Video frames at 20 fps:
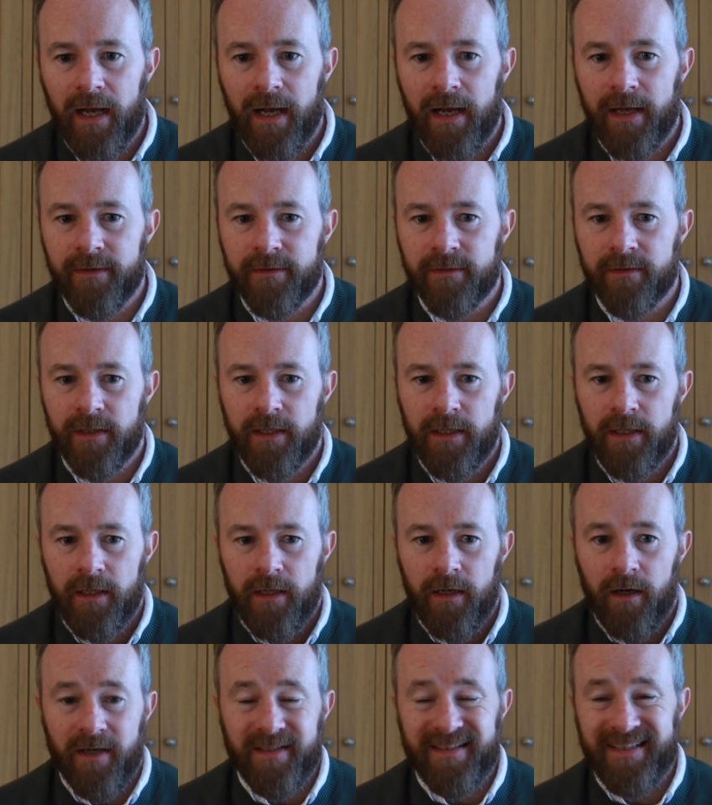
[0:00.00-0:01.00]
And
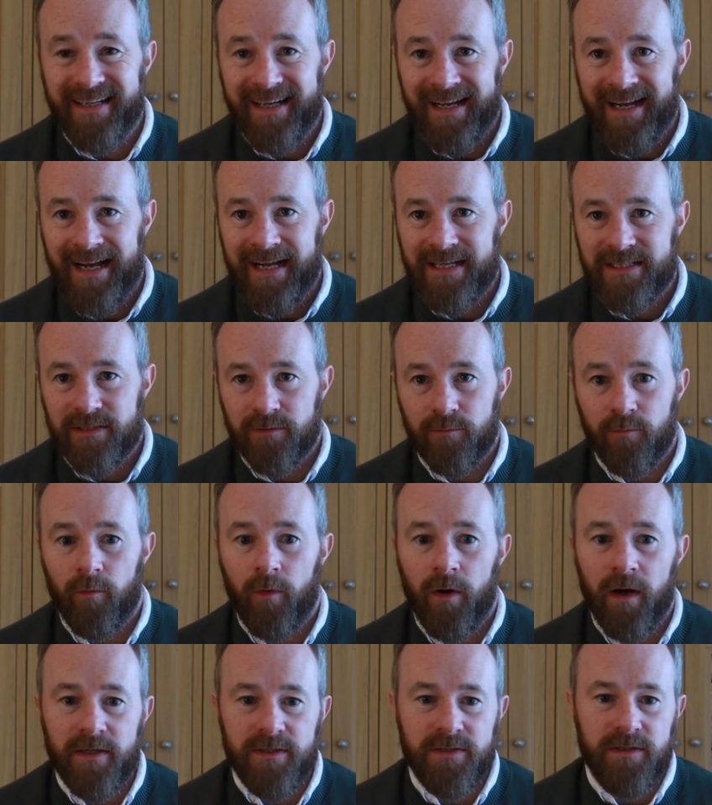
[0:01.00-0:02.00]
I did ask them,
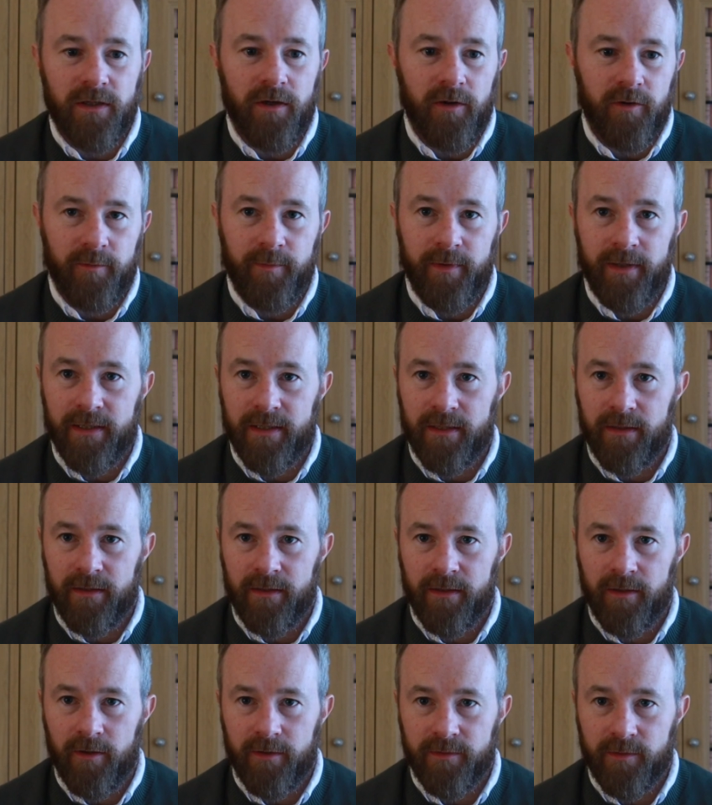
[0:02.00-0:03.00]
was
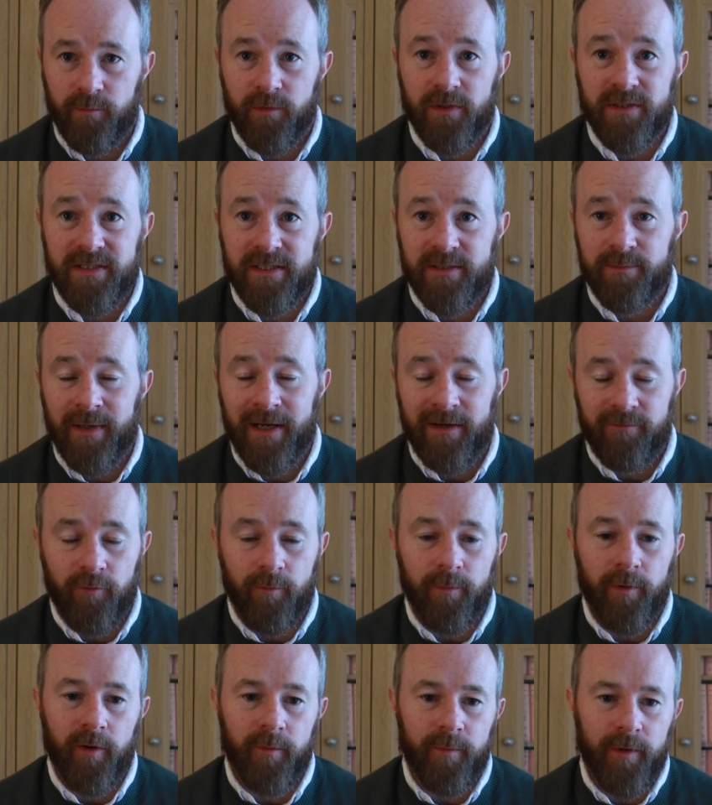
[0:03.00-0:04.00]
this
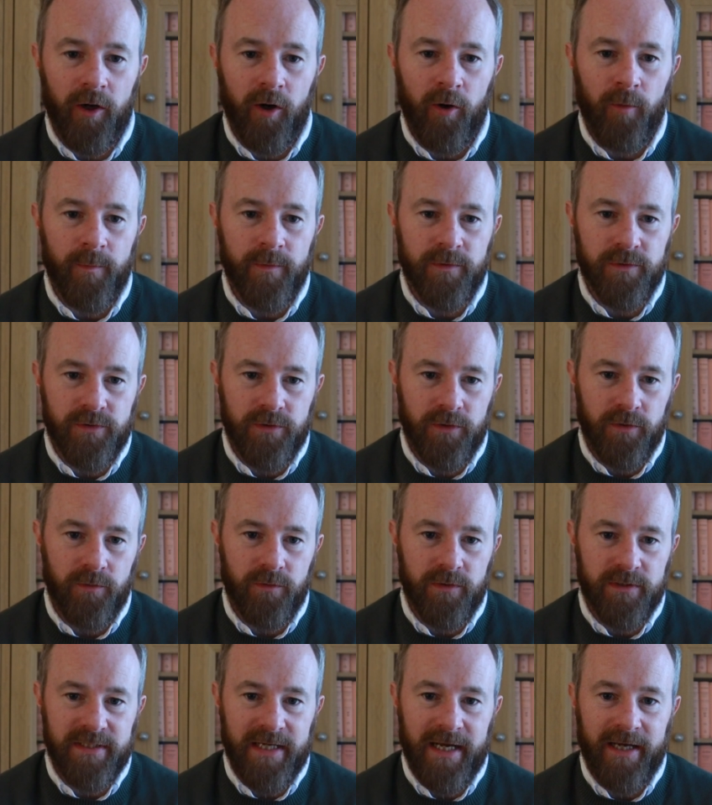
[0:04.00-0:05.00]
platform going to be open to
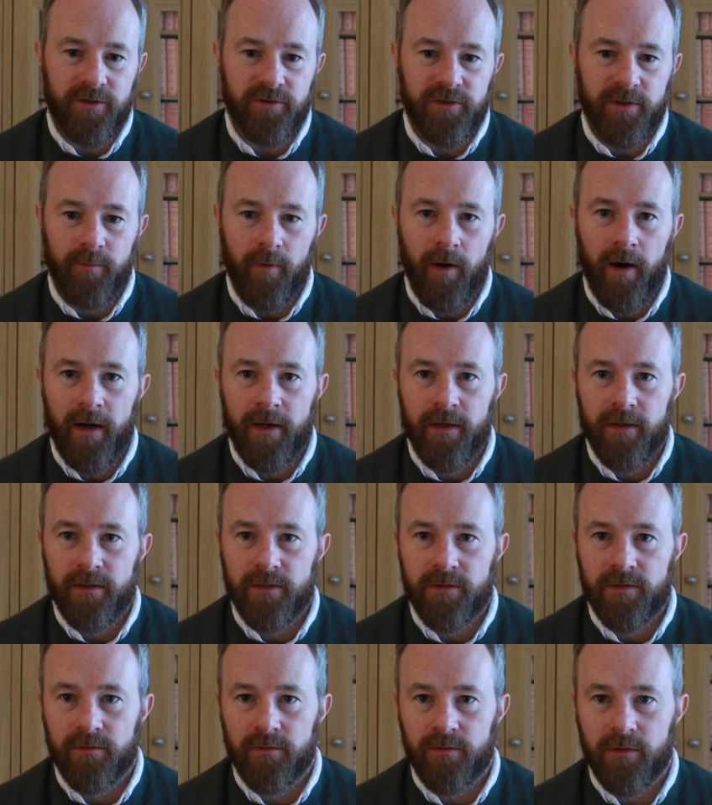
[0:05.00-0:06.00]
the secondary market?